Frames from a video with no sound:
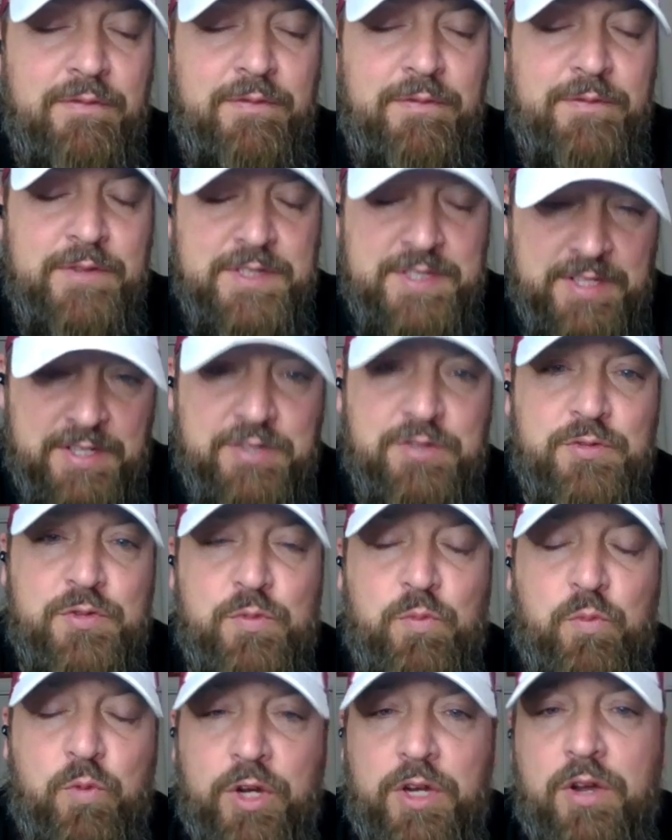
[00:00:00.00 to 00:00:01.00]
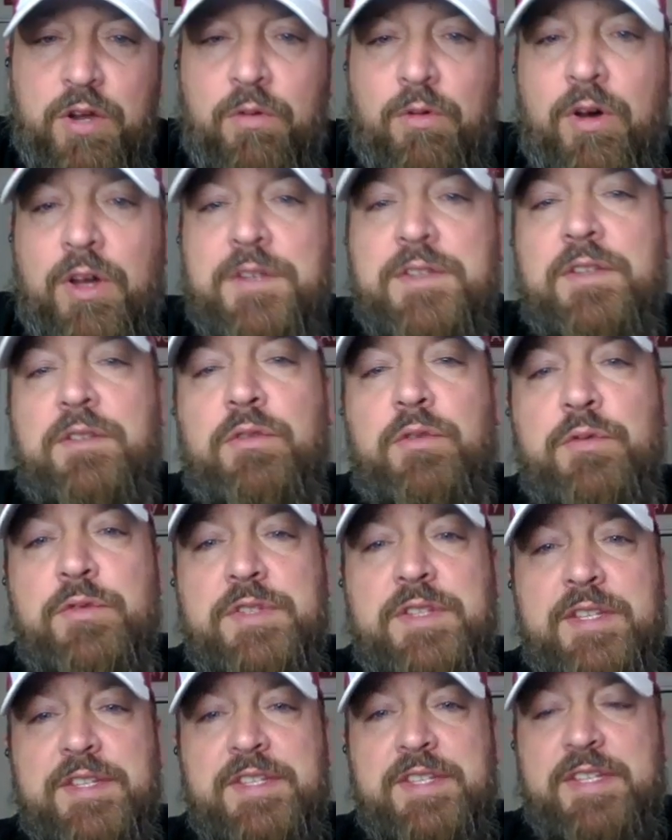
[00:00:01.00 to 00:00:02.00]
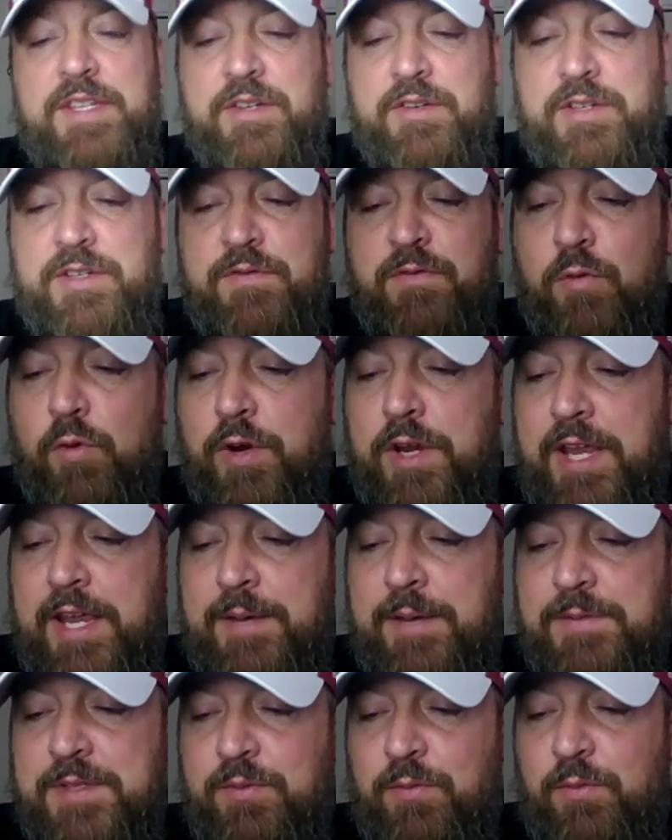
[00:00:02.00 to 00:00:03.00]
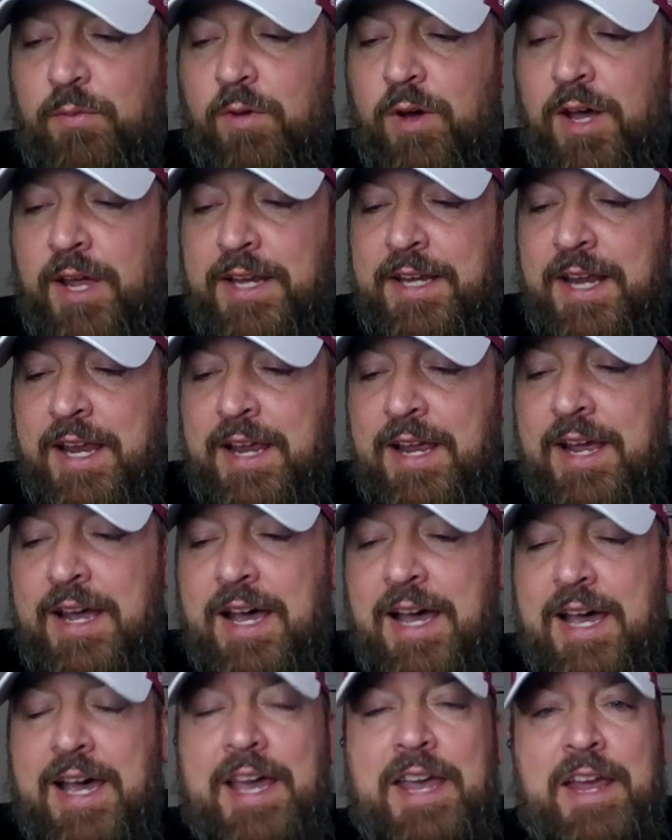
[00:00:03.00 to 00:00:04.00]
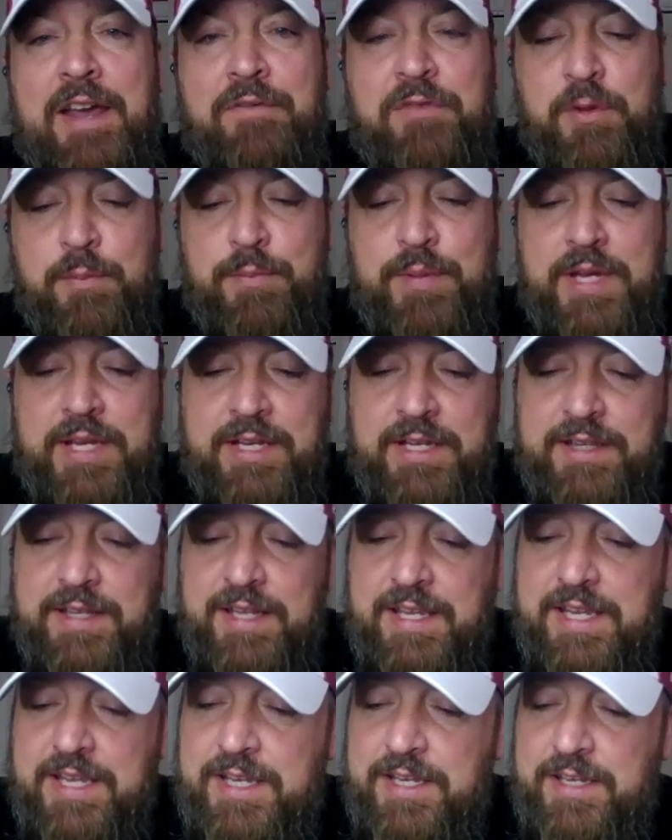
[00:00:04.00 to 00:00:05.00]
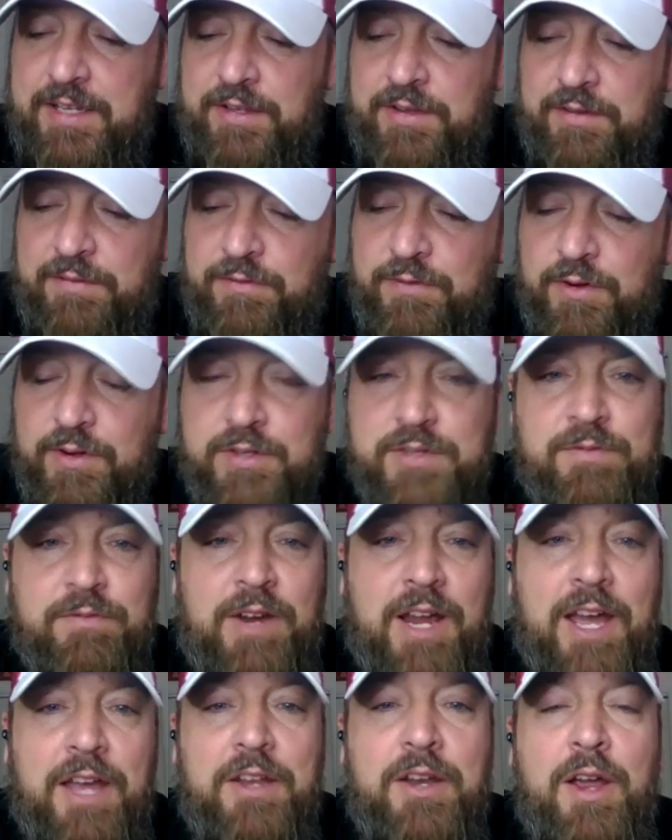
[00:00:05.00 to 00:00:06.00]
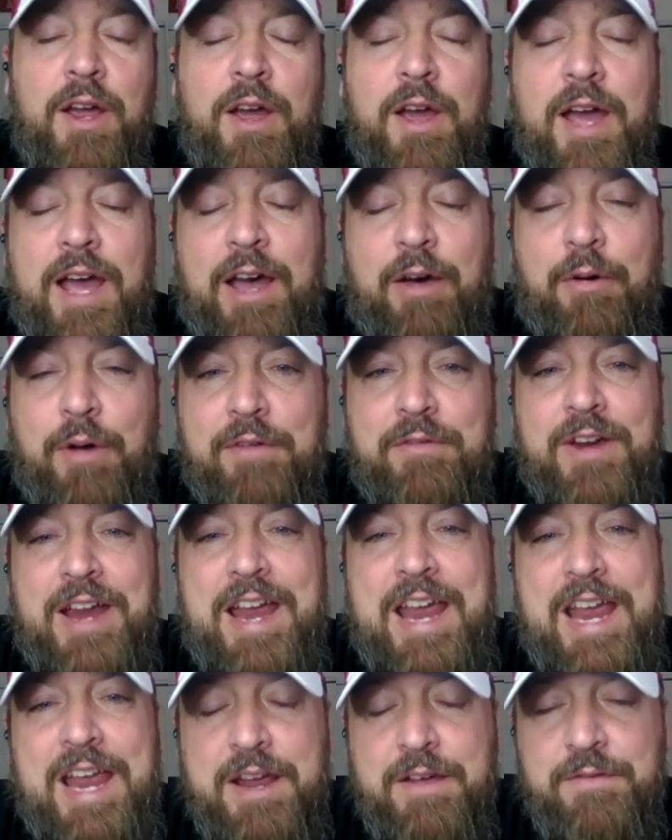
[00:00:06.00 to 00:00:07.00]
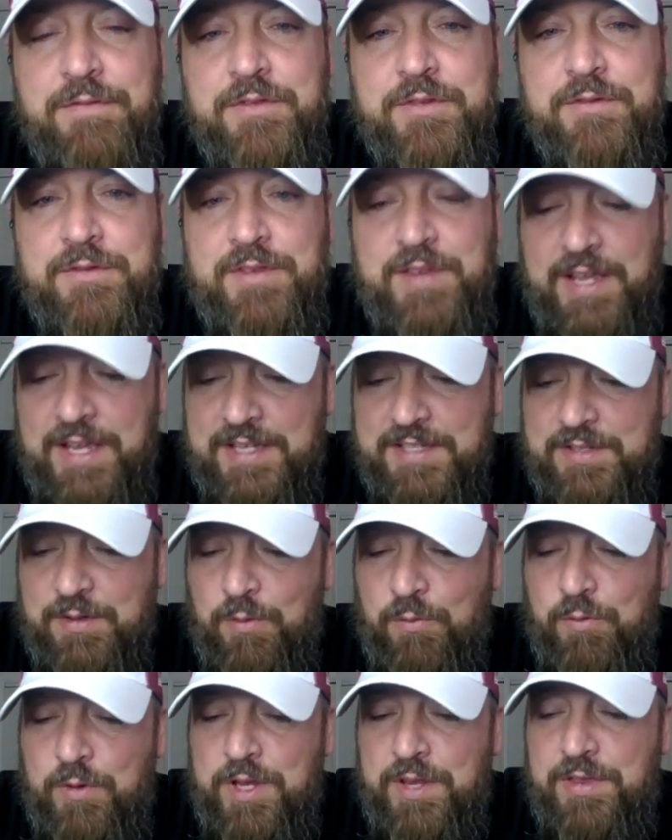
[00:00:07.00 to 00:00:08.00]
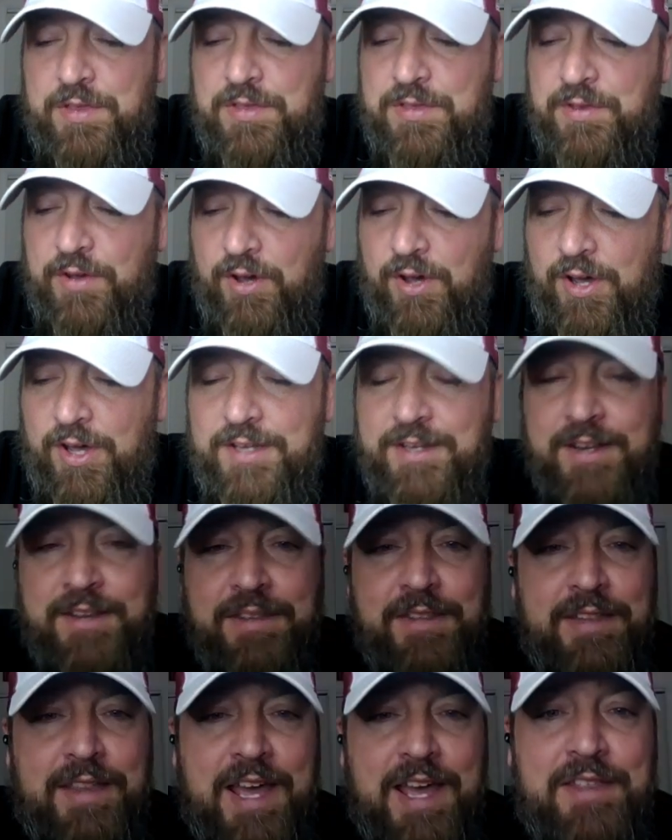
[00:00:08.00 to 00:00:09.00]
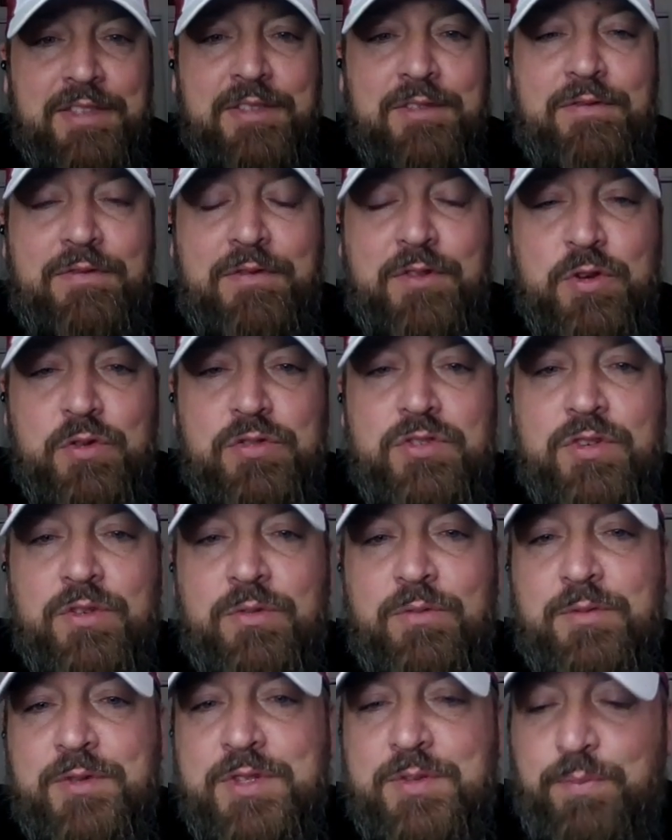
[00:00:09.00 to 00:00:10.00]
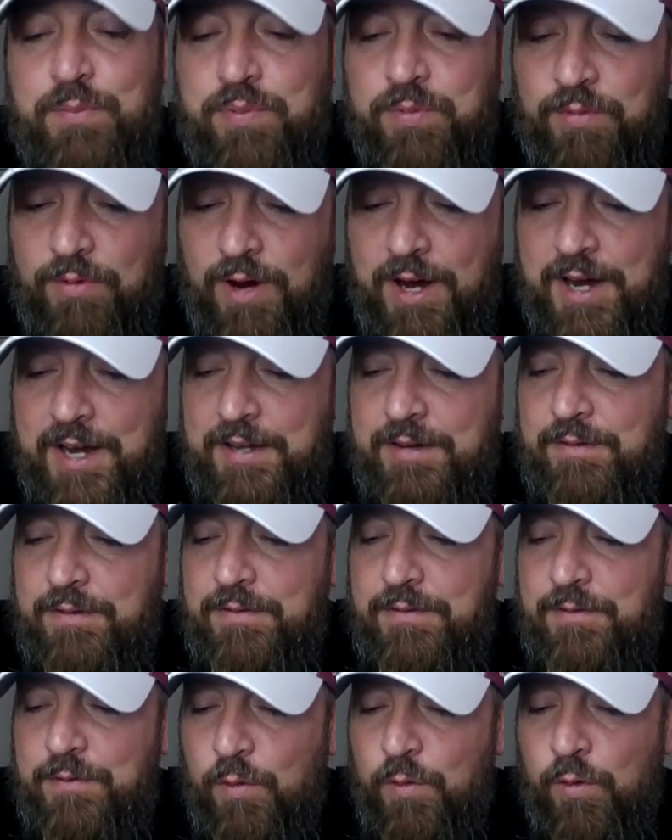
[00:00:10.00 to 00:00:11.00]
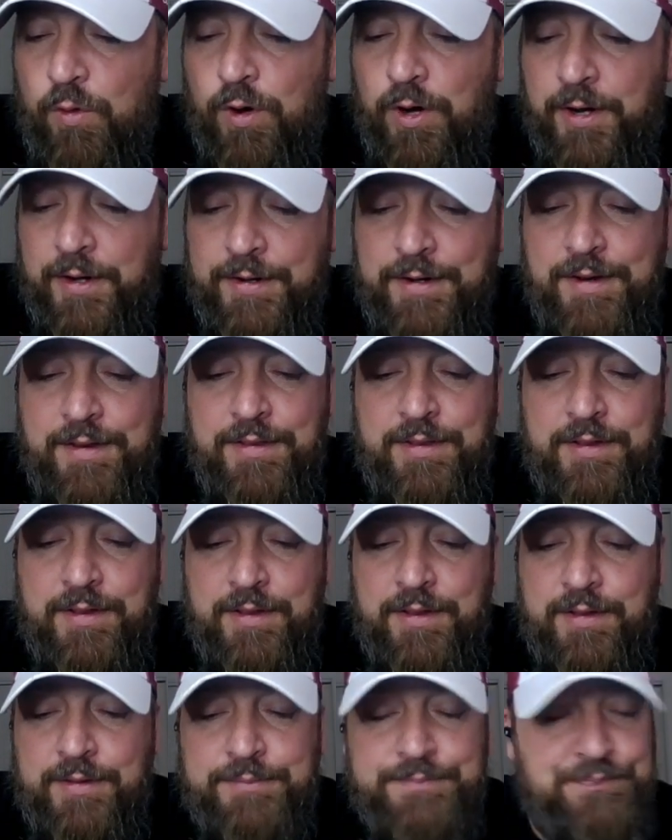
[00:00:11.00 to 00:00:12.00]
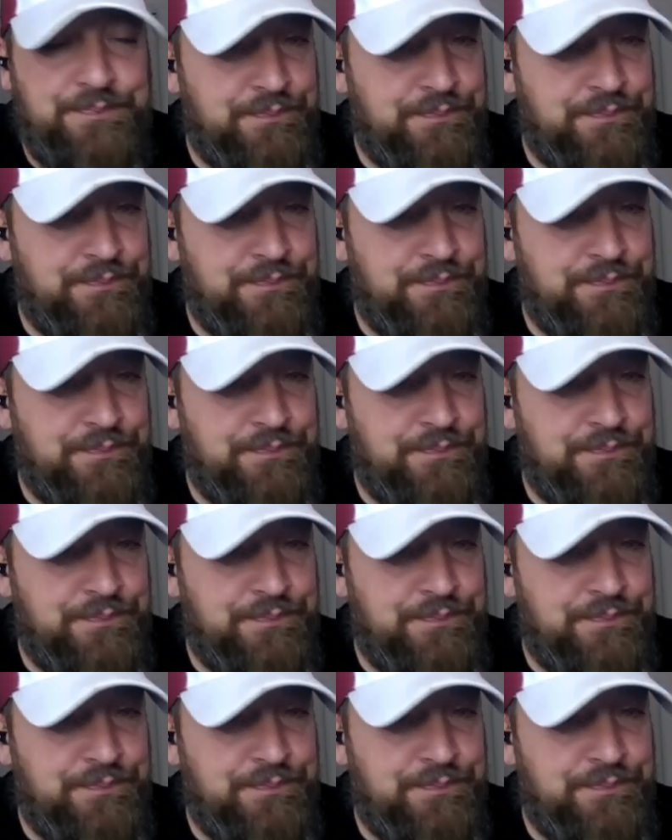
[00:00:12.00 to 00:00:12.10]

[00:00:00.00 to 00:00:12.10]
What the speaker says: The Sixers would go on to lose this series 4-1 after beating the Heat in the first round. However, after this, we thought that the future was bright for the